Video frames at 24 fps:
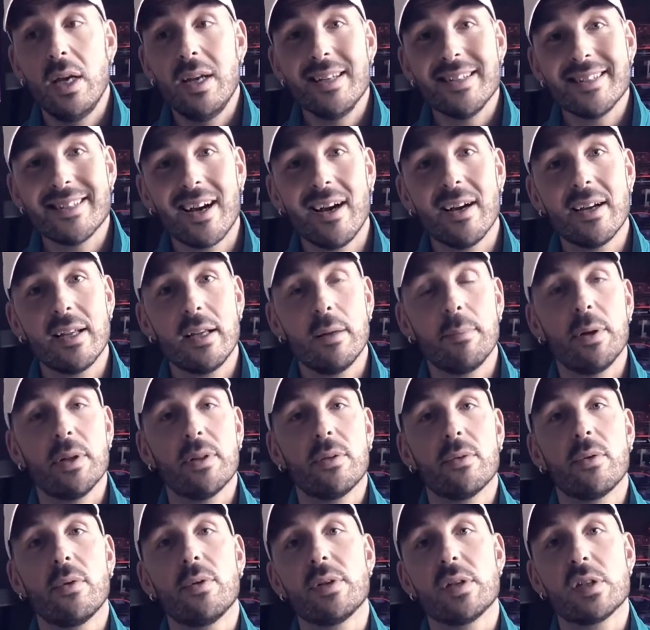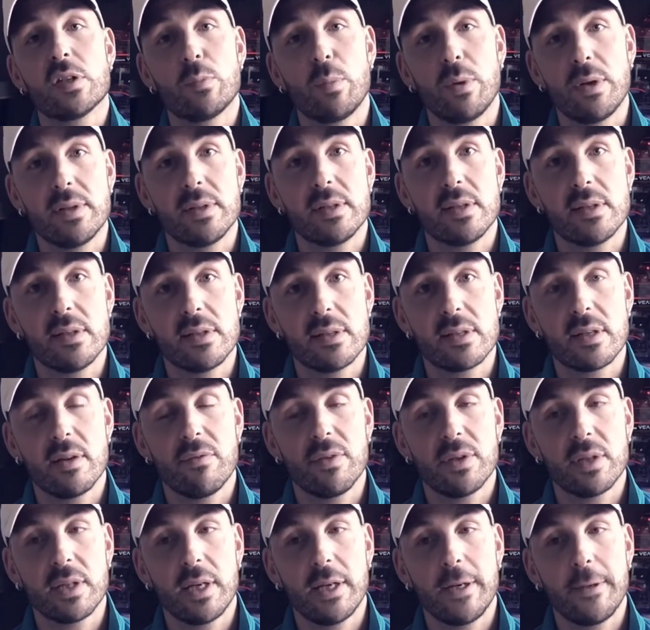talking about their own experiences and stuff
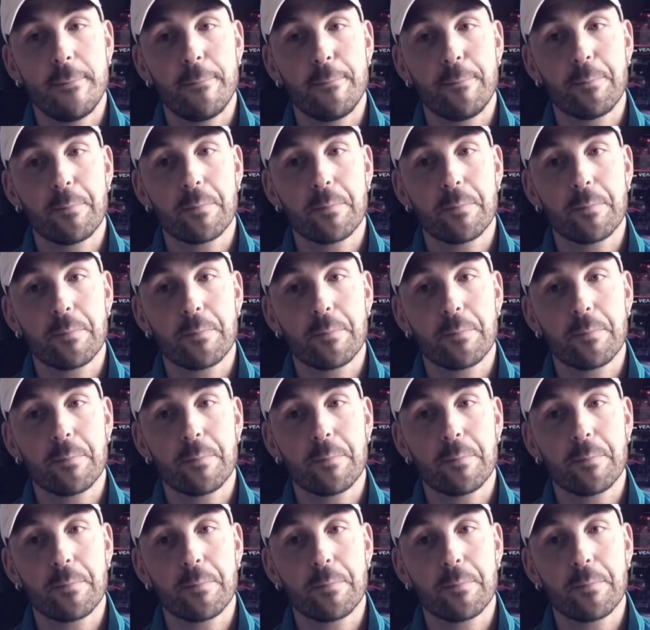like that.